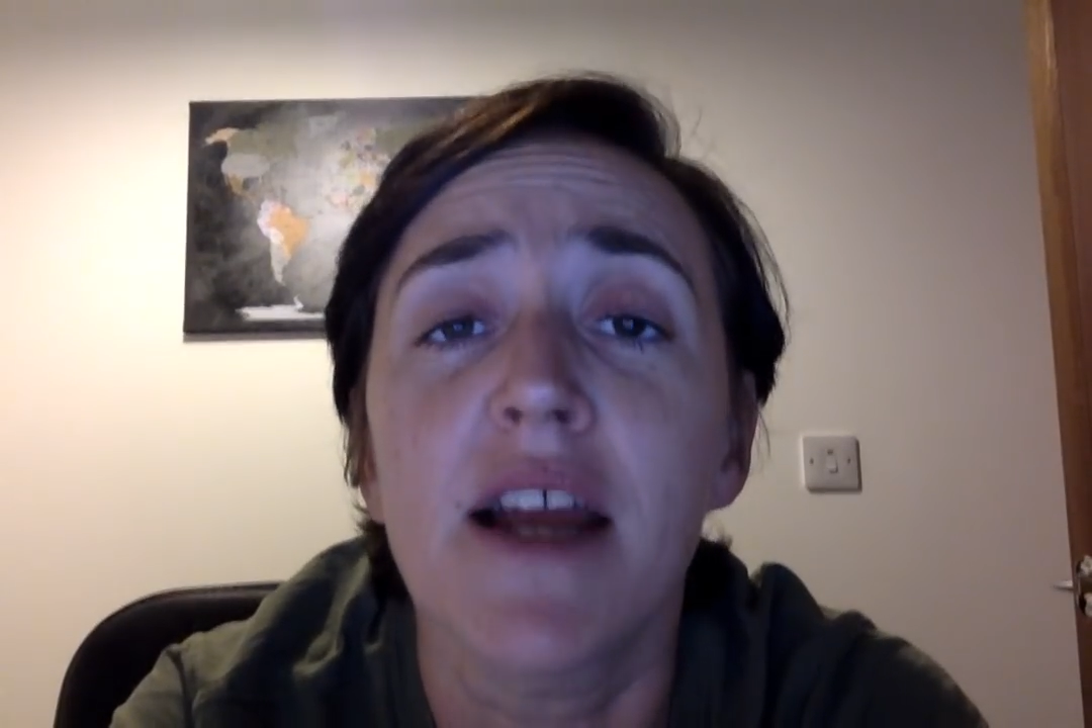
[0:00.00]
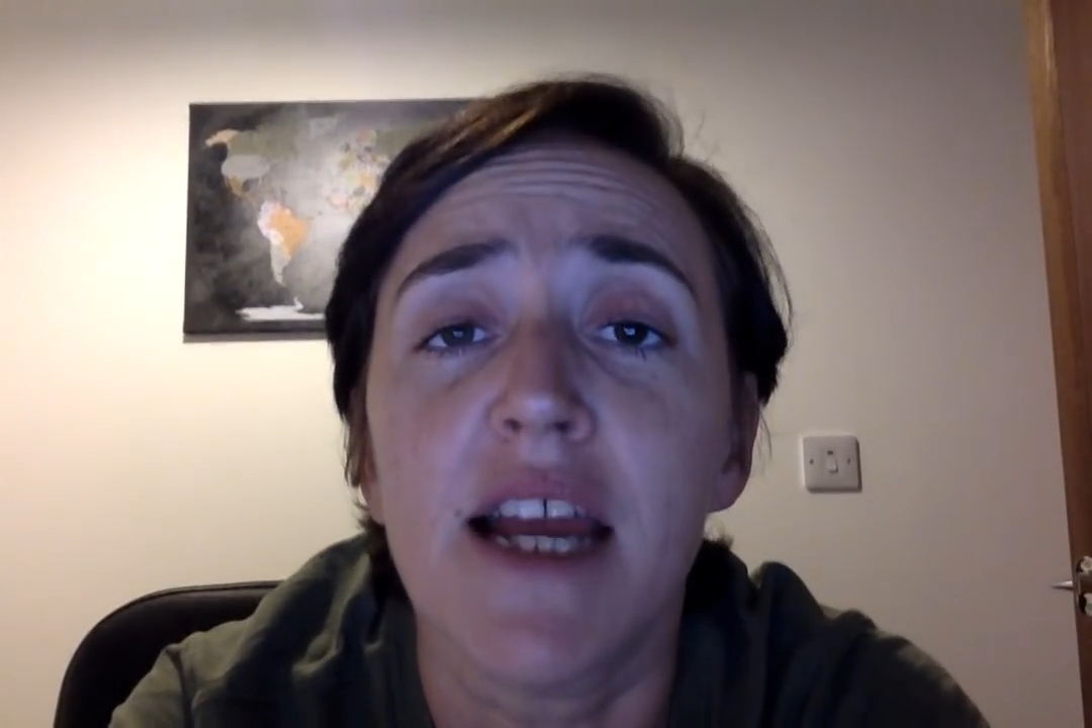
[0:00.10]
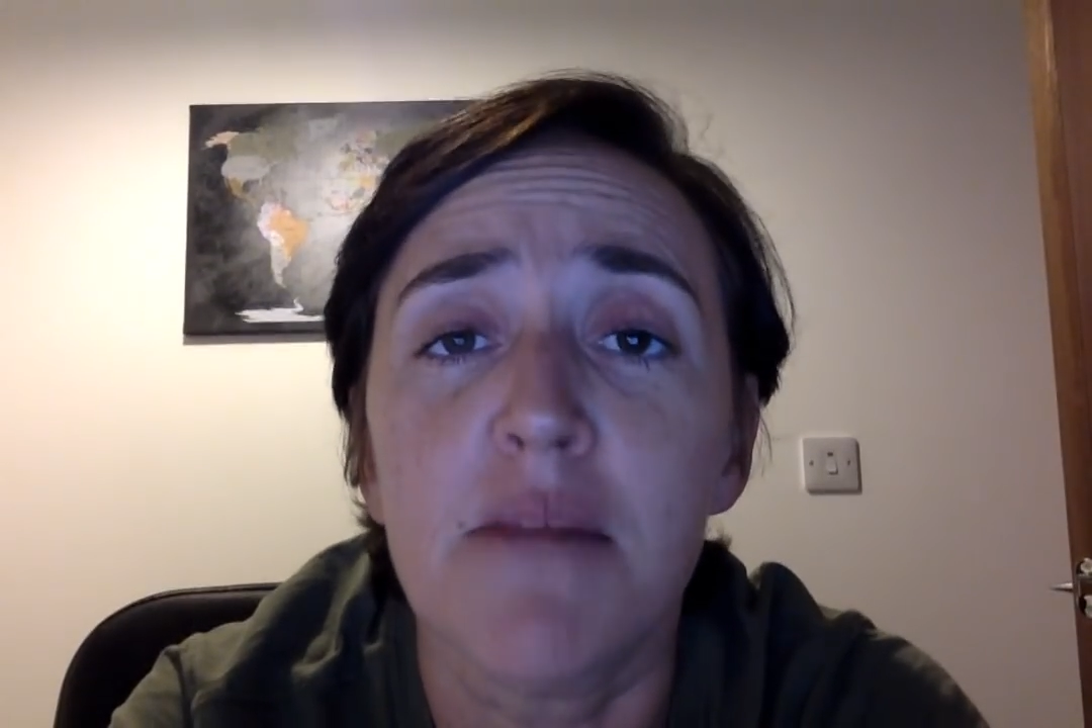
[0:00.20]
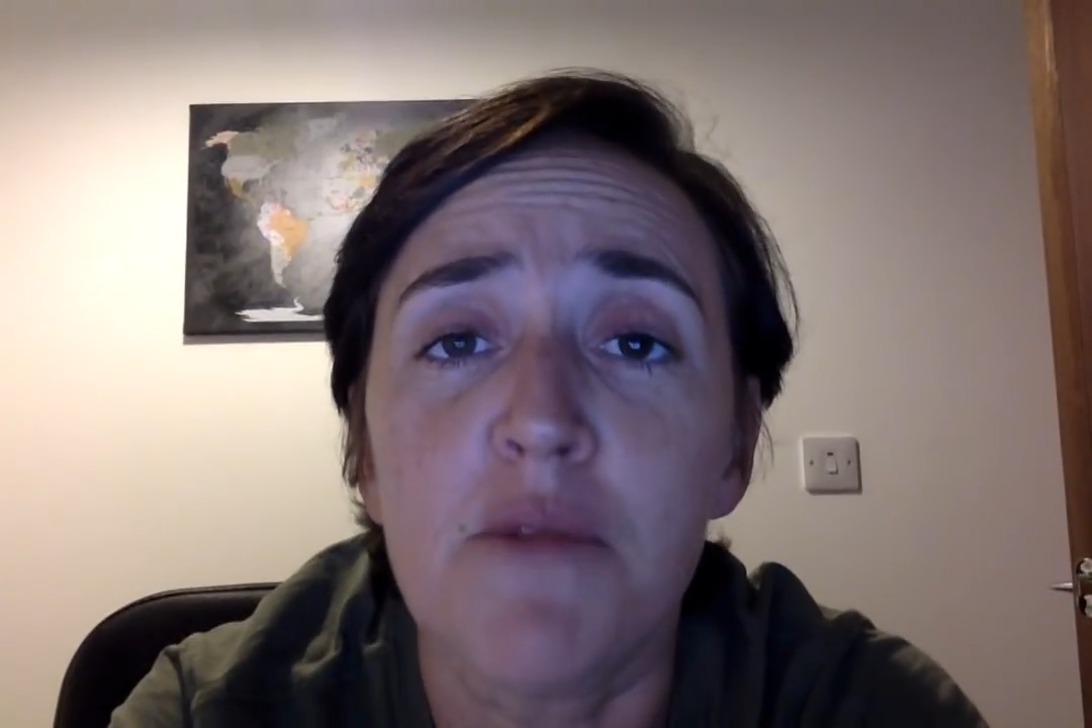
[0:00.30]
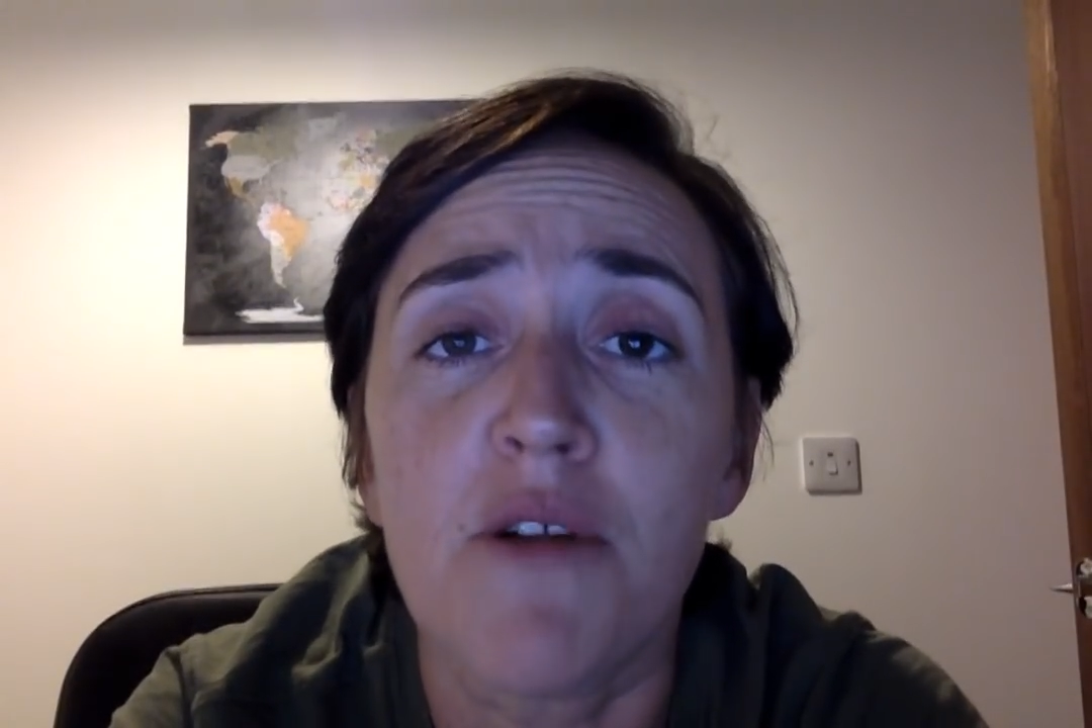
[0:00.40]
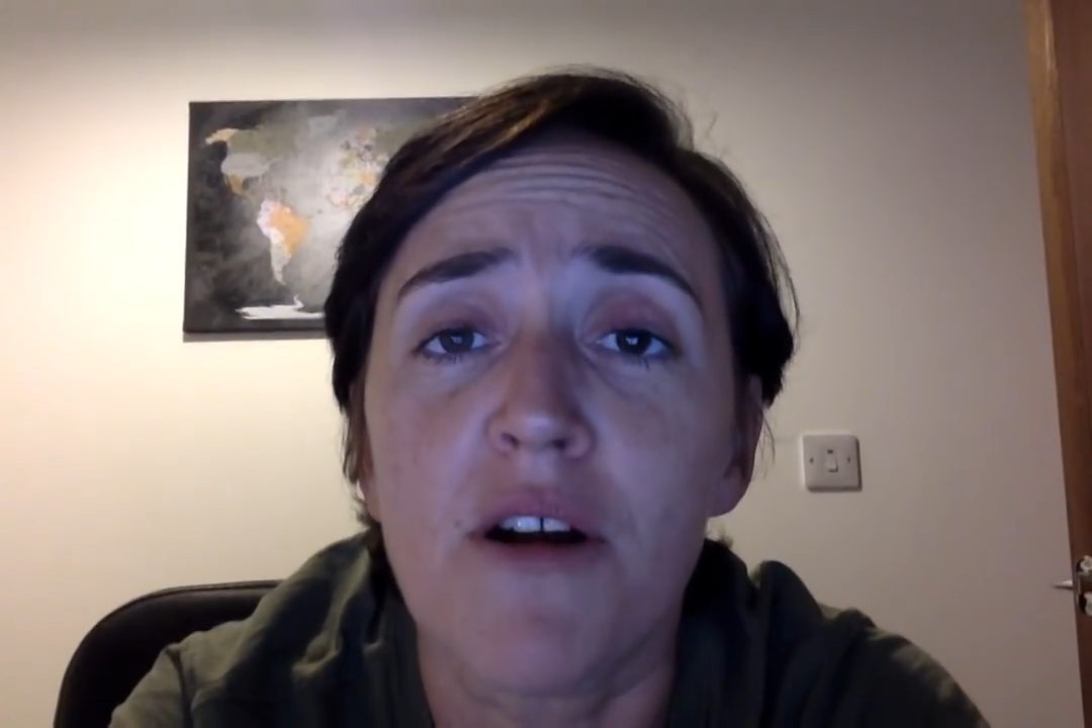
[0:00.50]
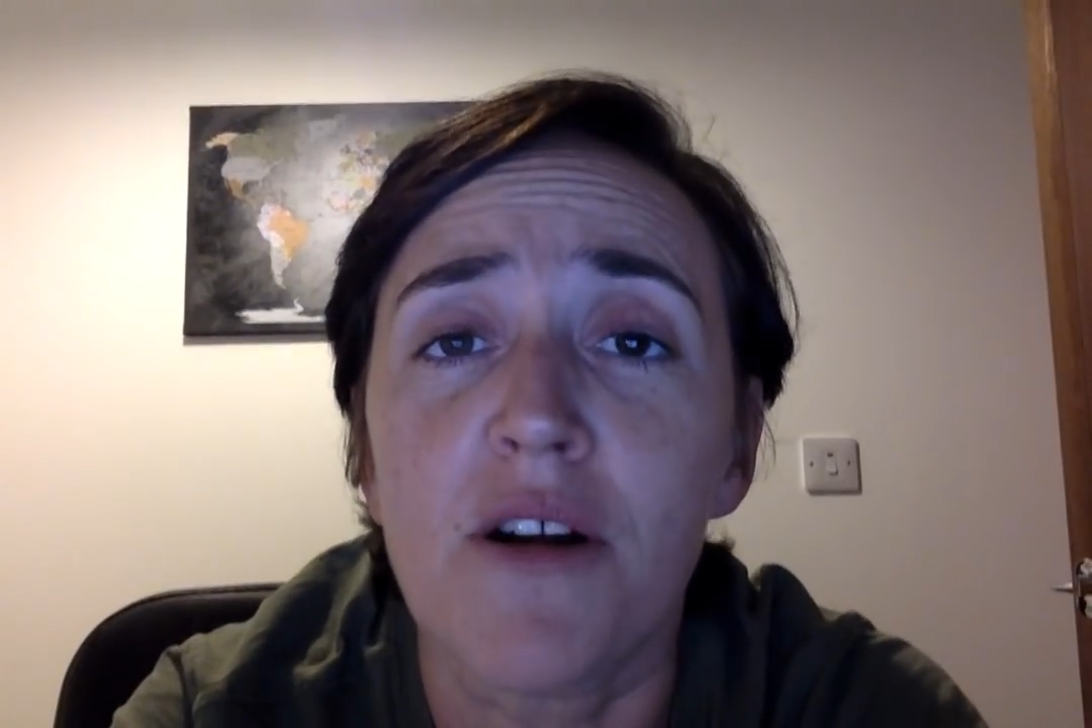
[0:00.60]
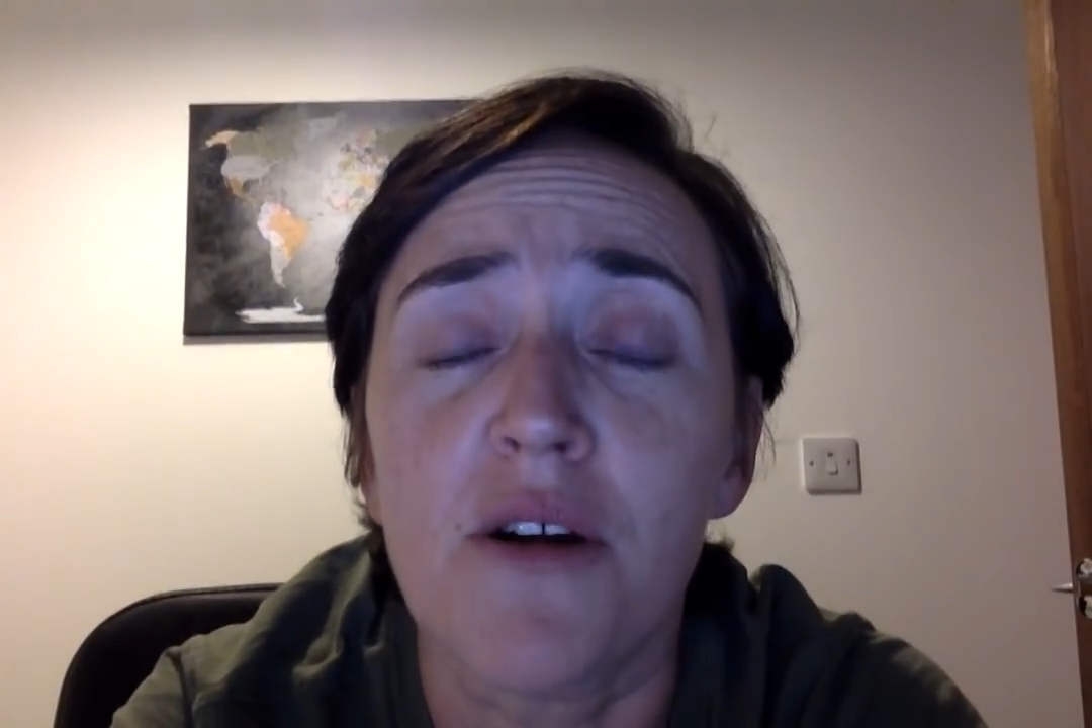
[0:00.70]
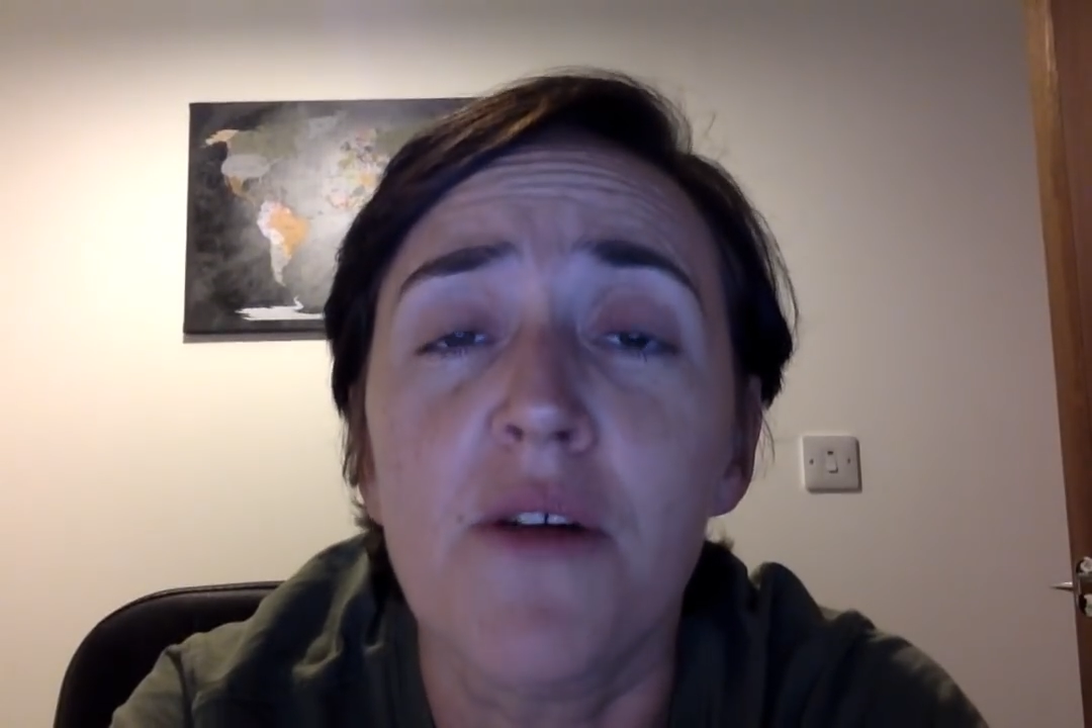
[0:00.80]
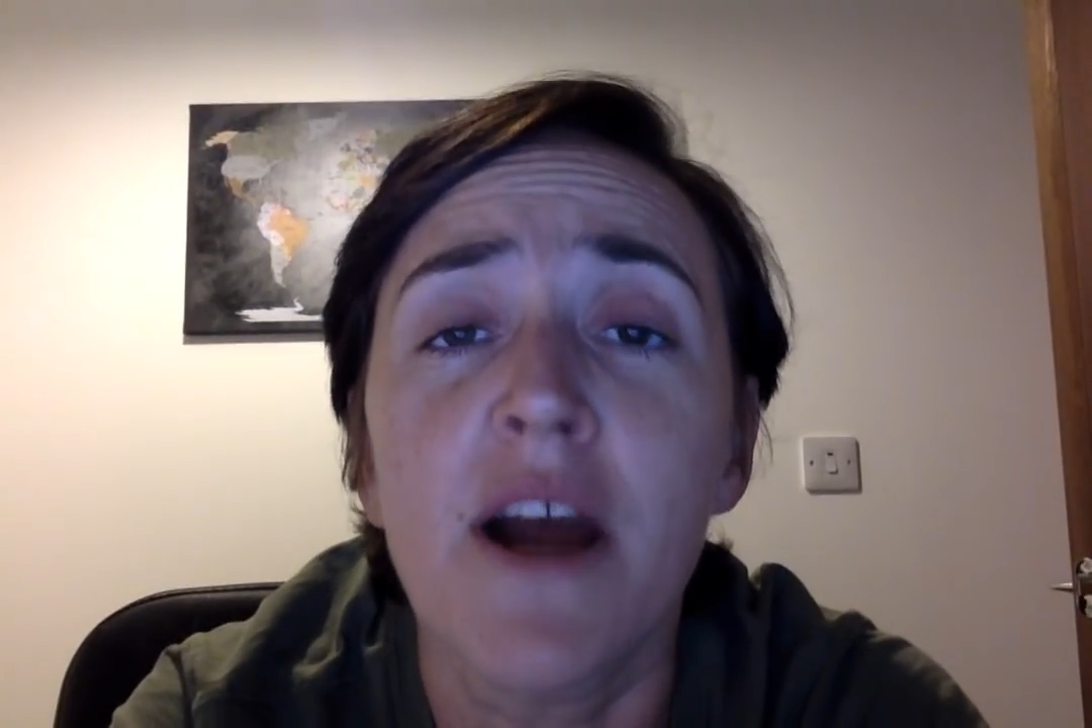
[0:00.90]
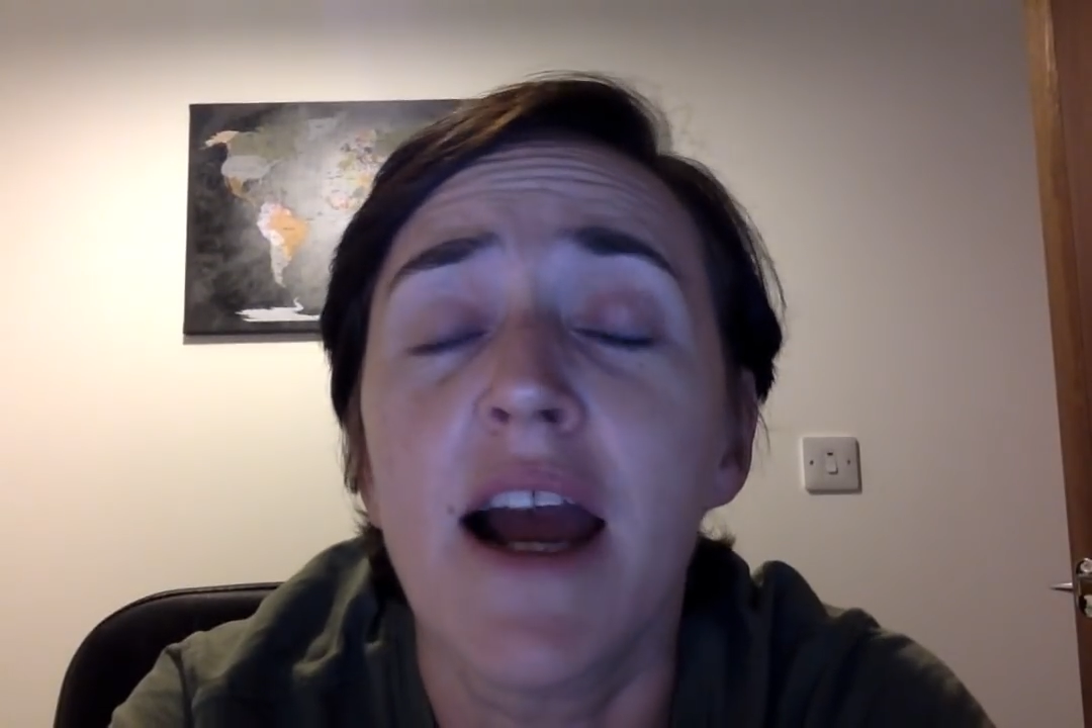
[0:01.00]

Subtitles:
in Morocco.